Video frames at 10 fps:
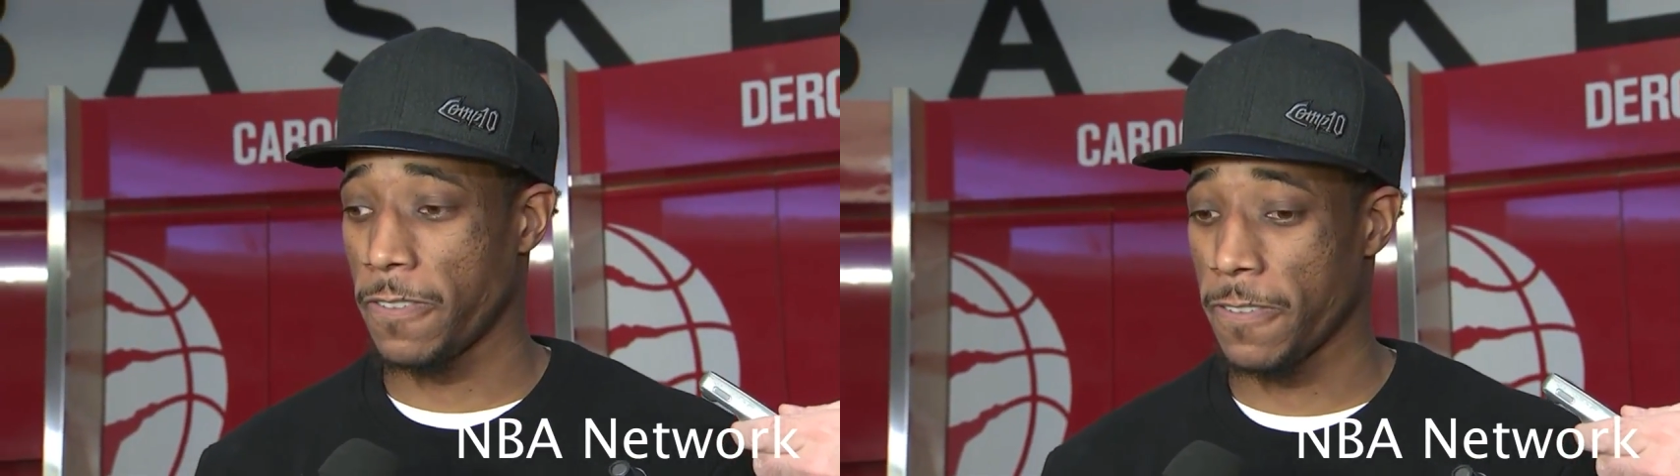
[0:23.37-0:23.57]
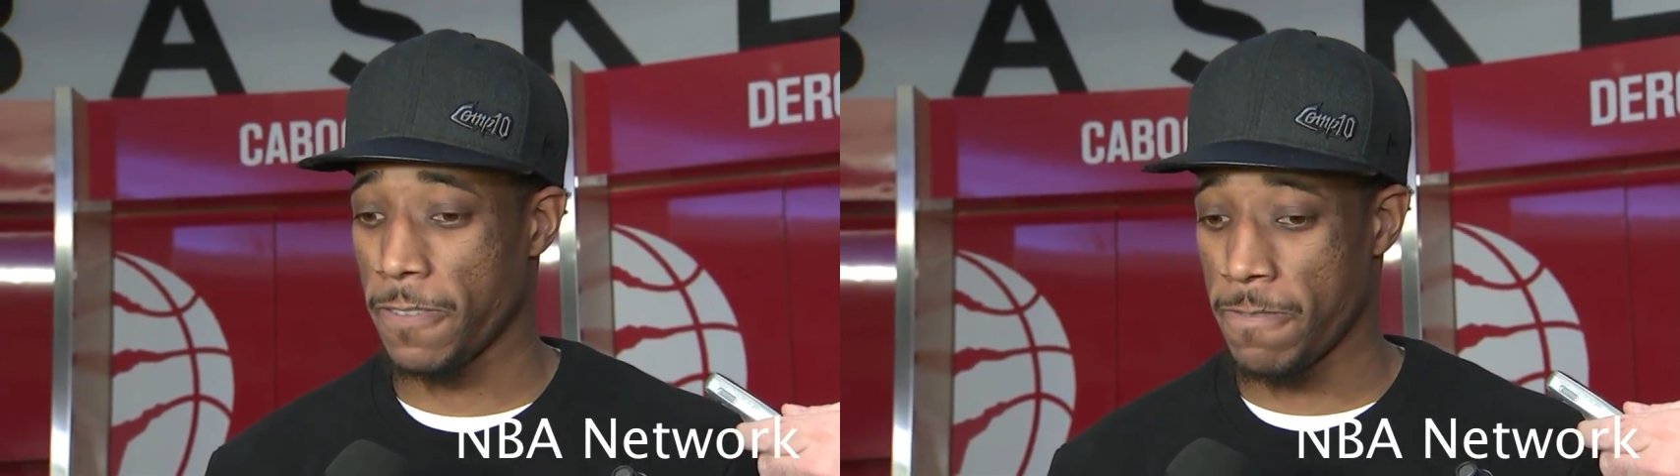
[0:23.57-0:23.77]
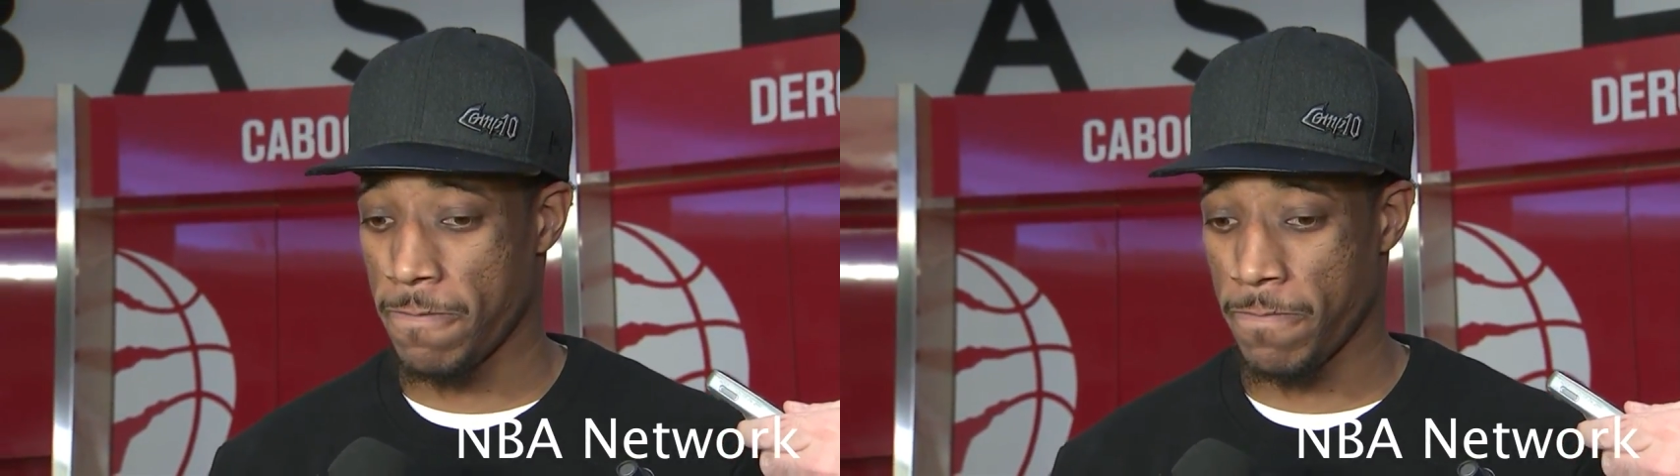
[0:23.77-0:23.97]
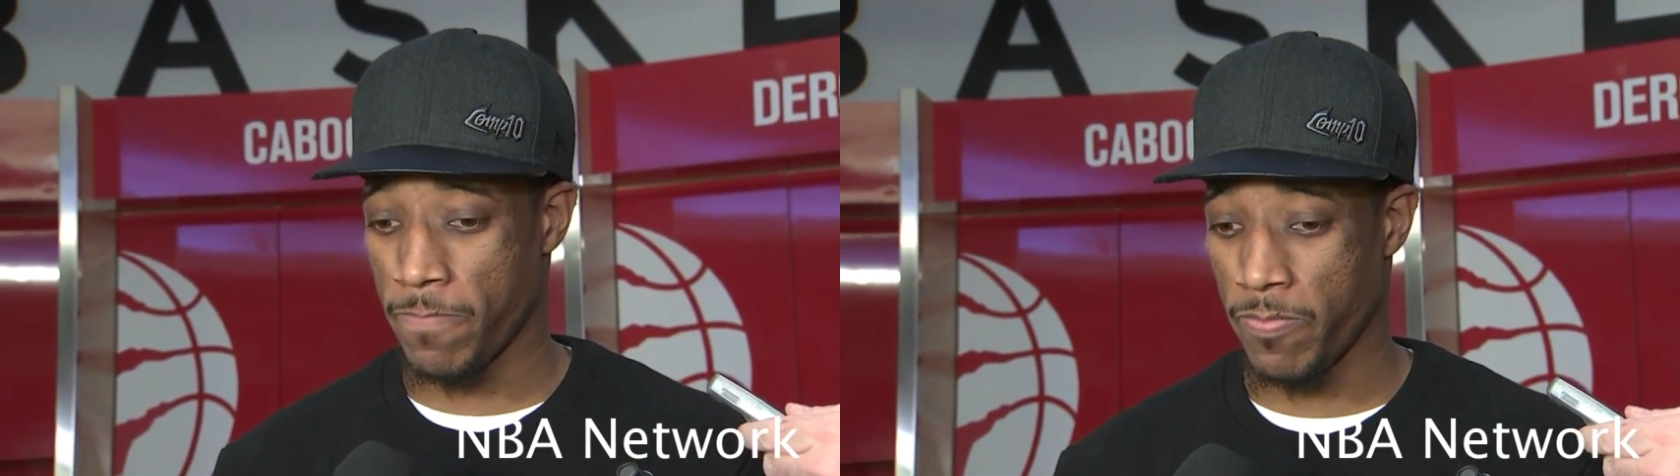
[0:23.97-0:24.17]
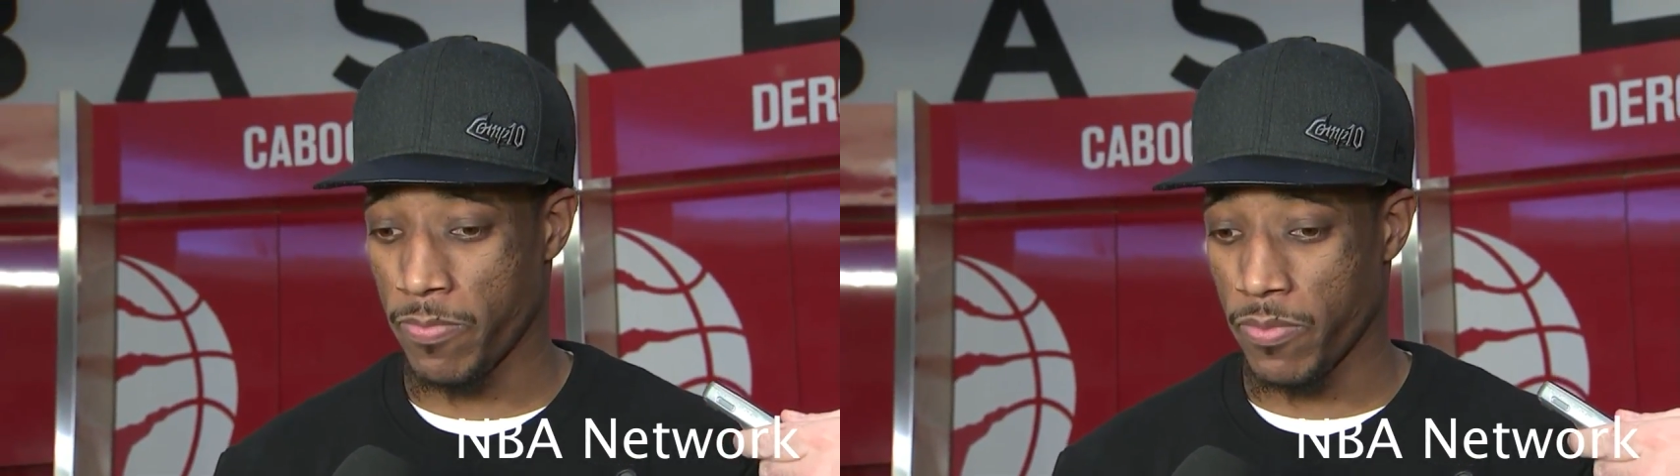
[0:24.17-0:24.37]
that you're on
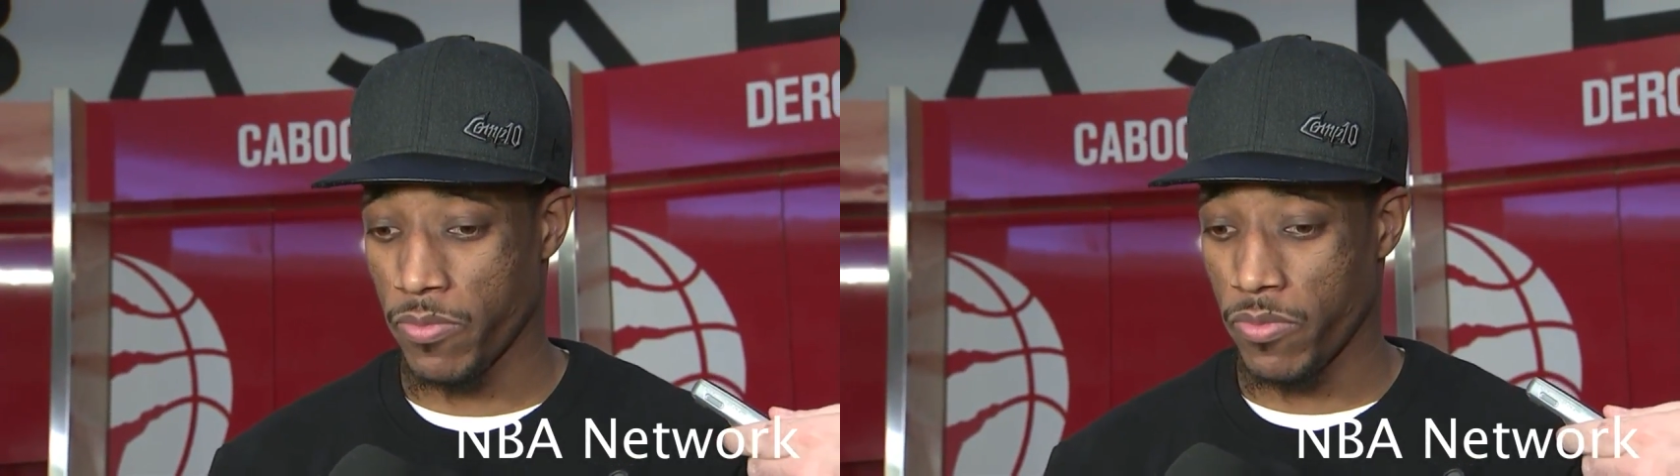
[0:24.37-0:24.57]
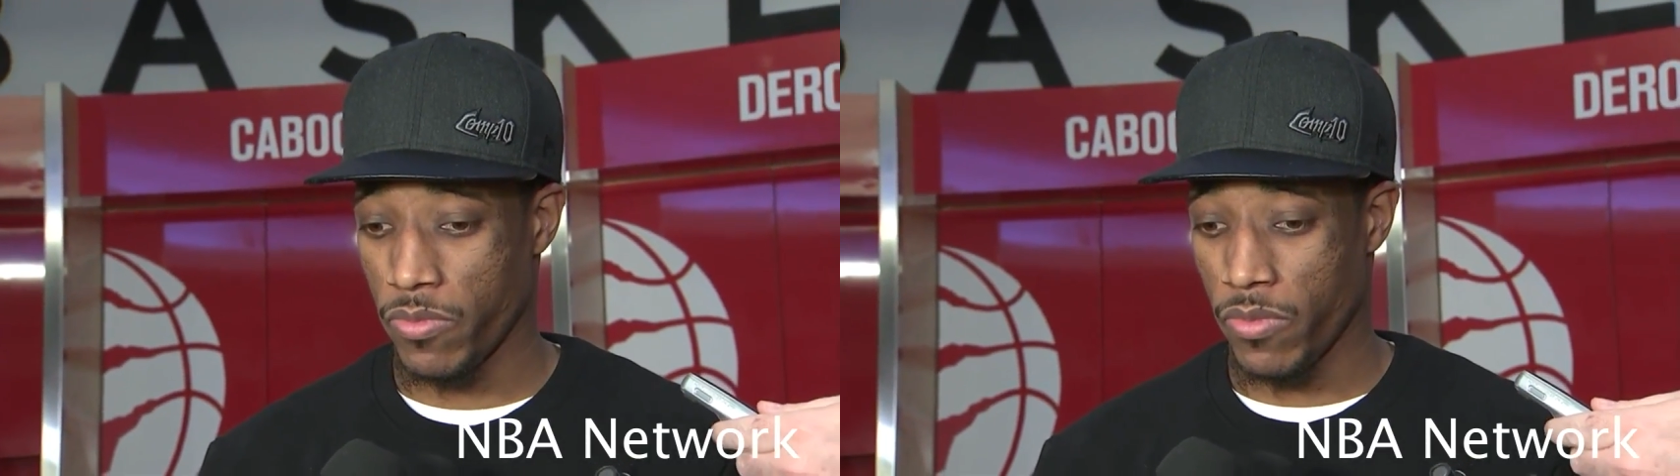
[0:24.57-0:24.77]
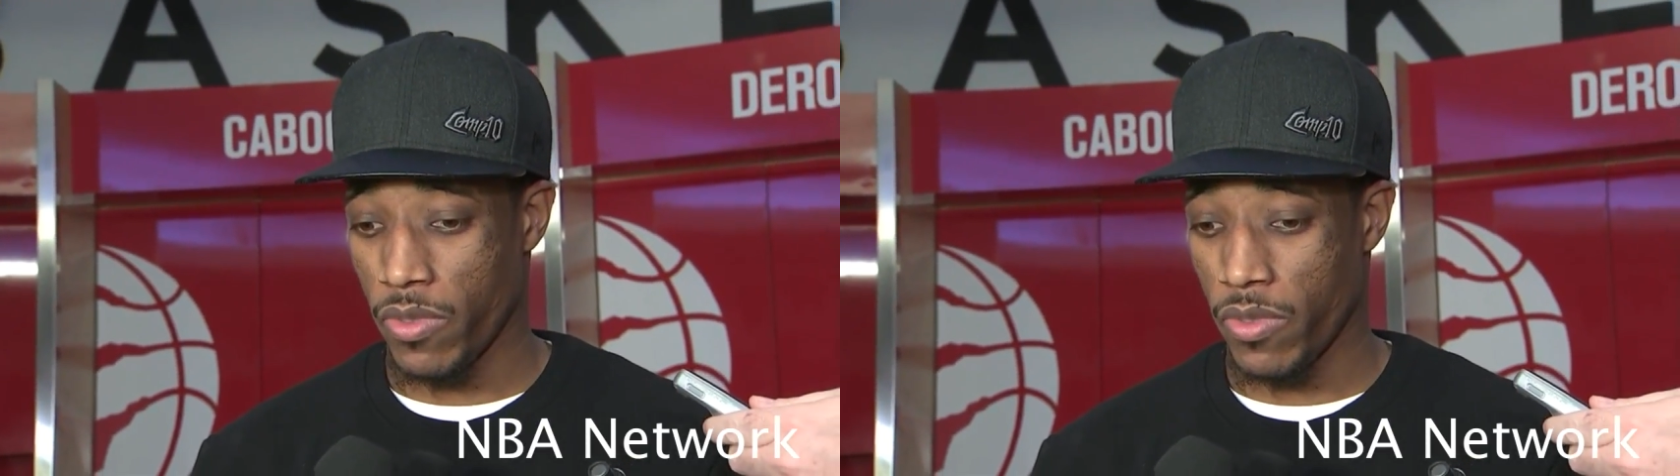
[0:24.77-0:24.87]
those rules?